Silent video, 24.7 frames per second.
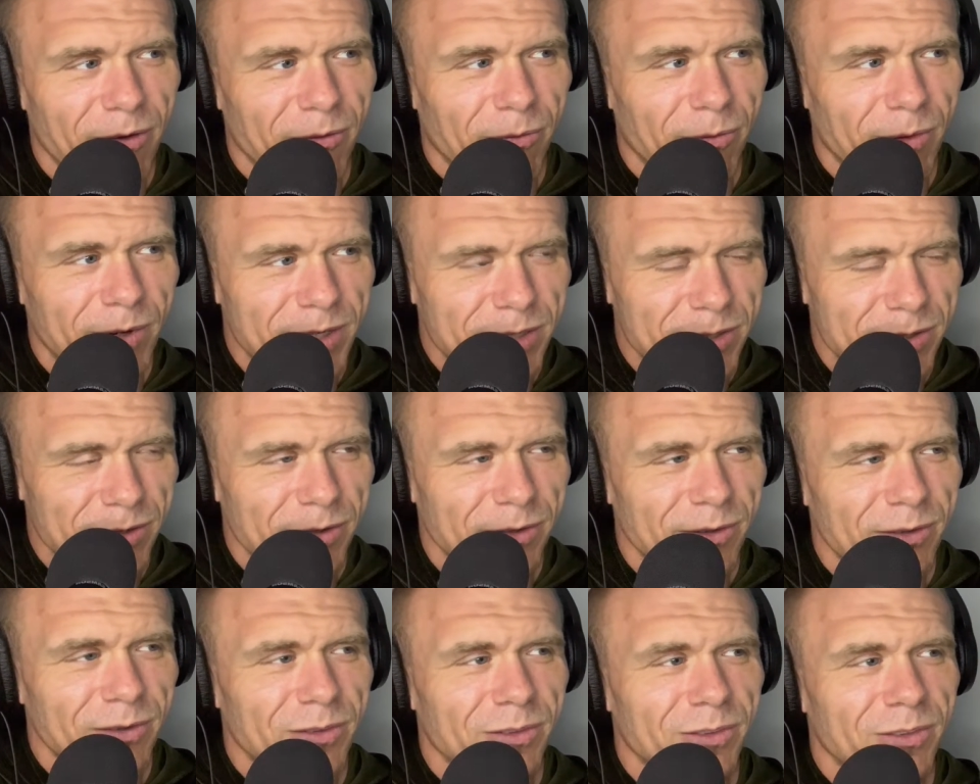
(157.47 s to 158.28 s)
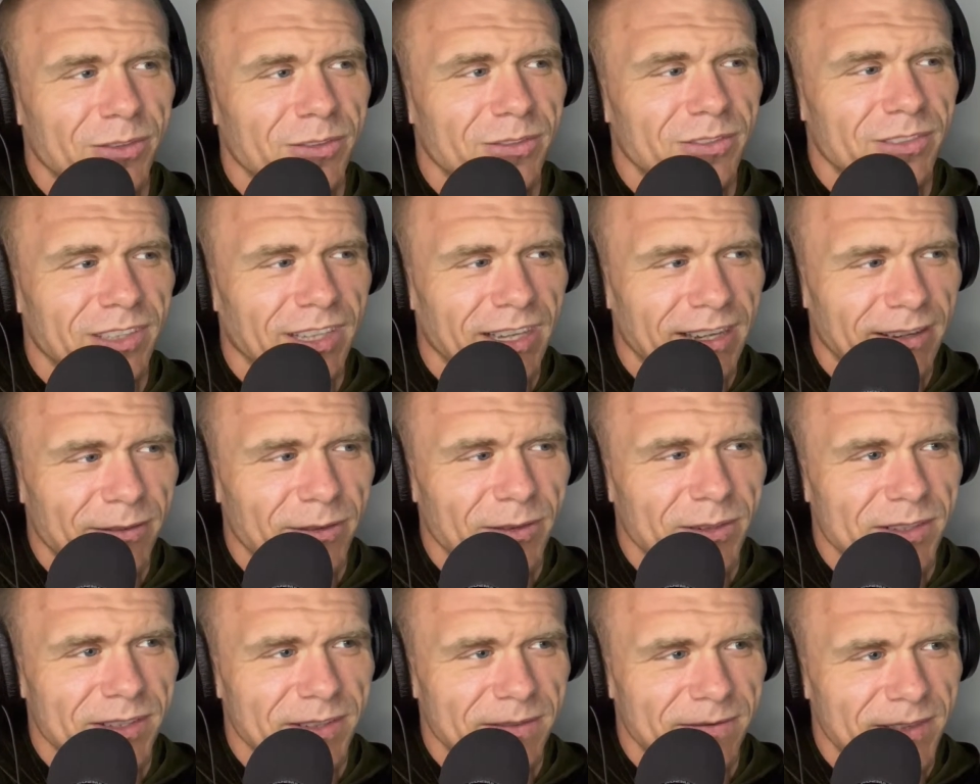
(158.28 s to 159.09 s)
original
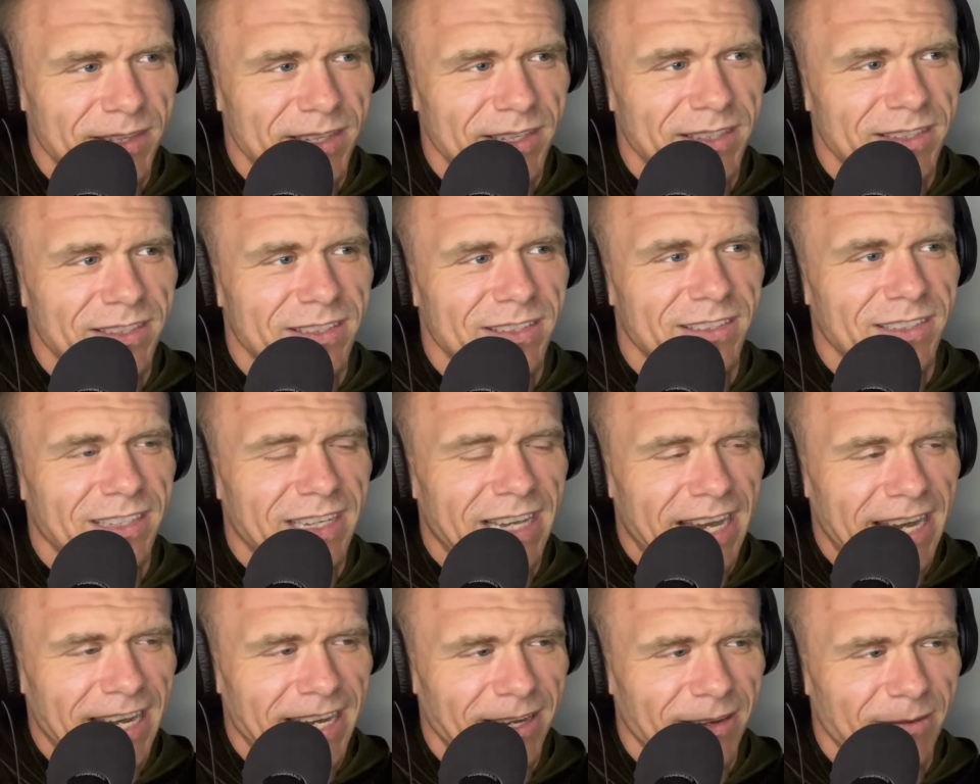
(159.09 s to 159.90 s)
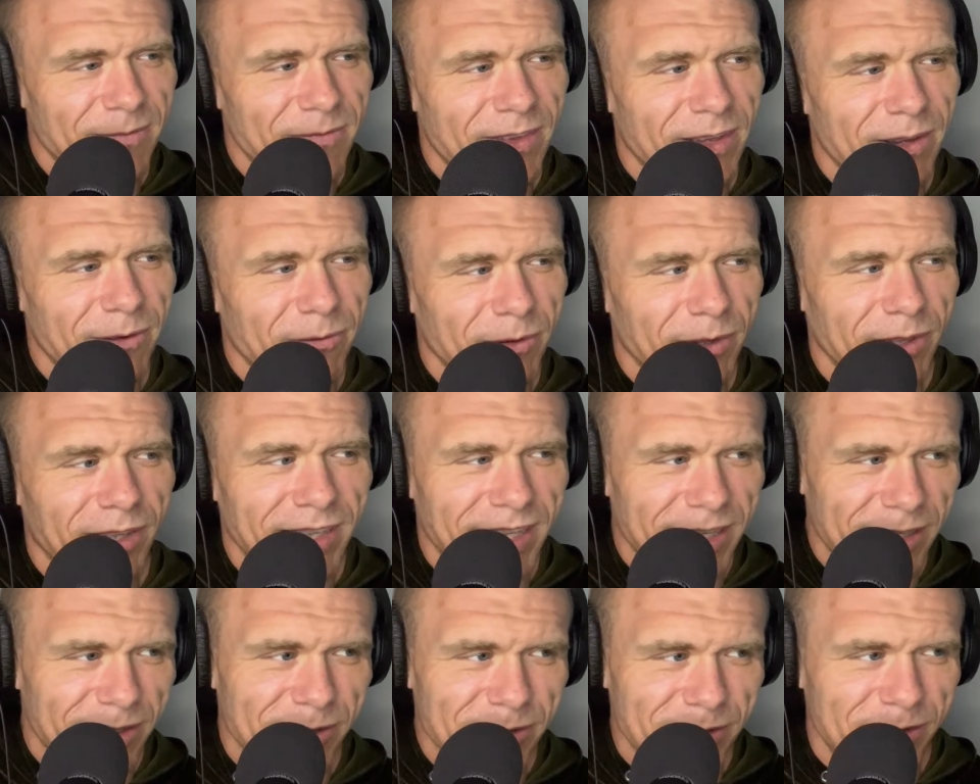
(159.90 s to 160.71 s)
lovers of this game that
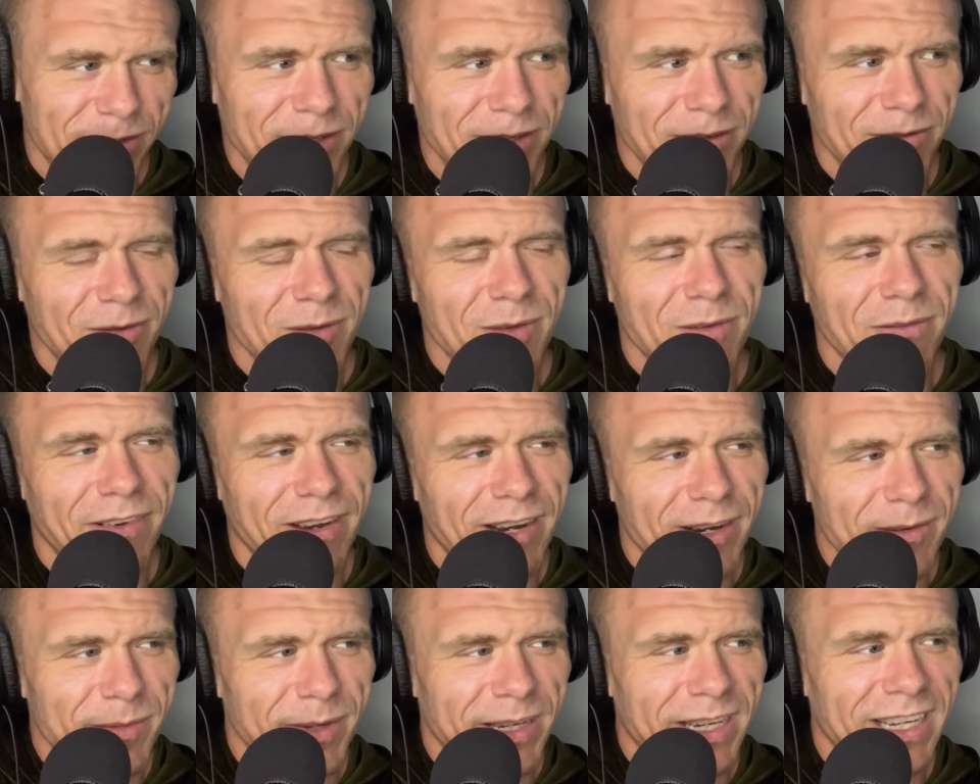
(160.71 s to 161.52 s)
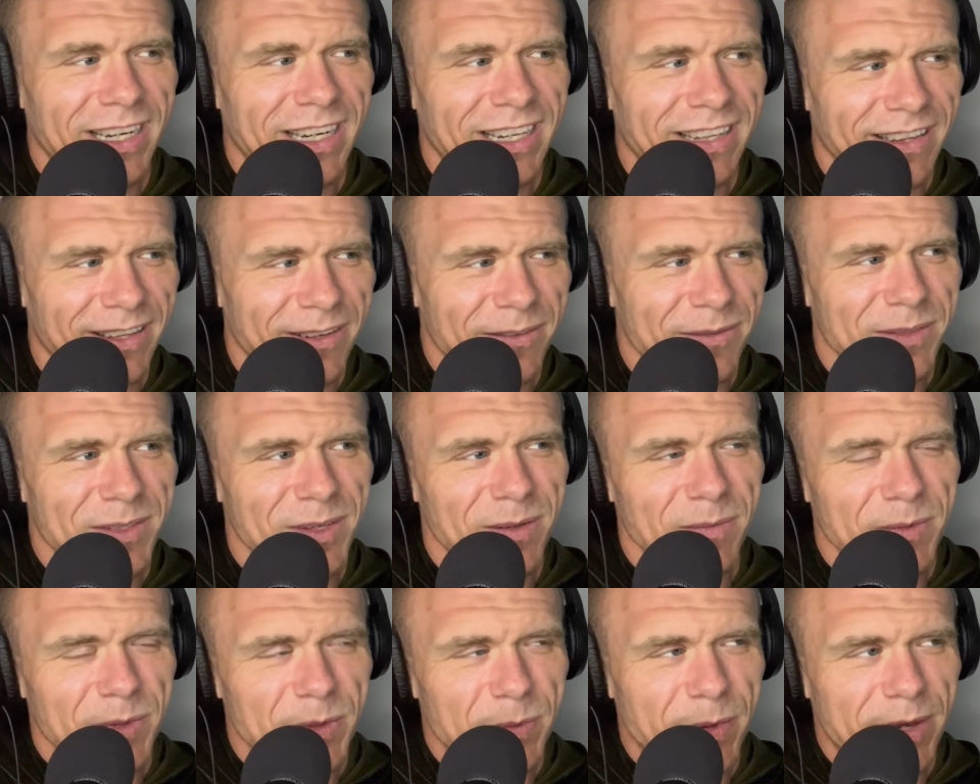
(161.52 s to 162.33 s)
really understood it from the very beginning that it was
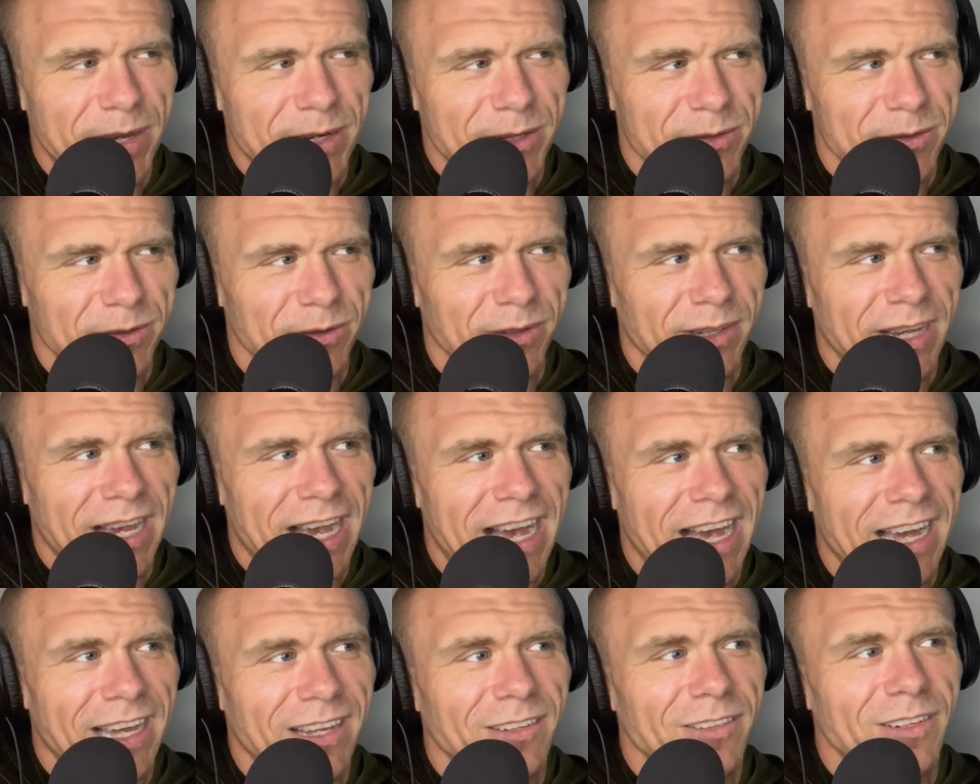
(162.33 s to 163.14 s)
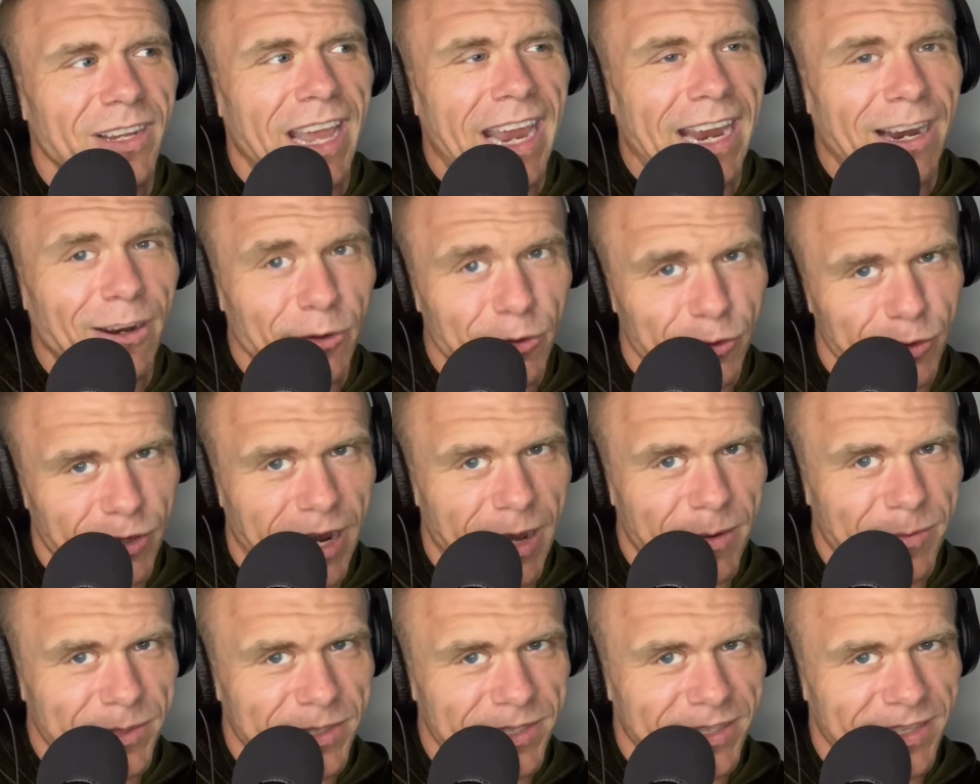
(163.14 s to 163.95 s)
something special got
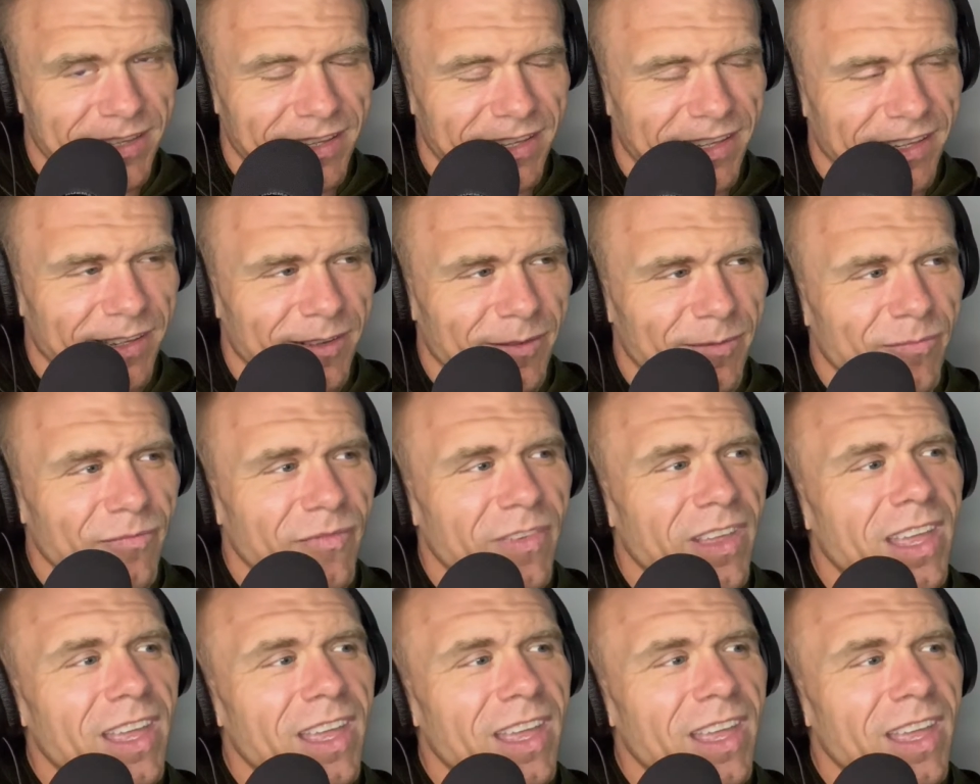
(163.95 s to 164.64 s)
airdropped to them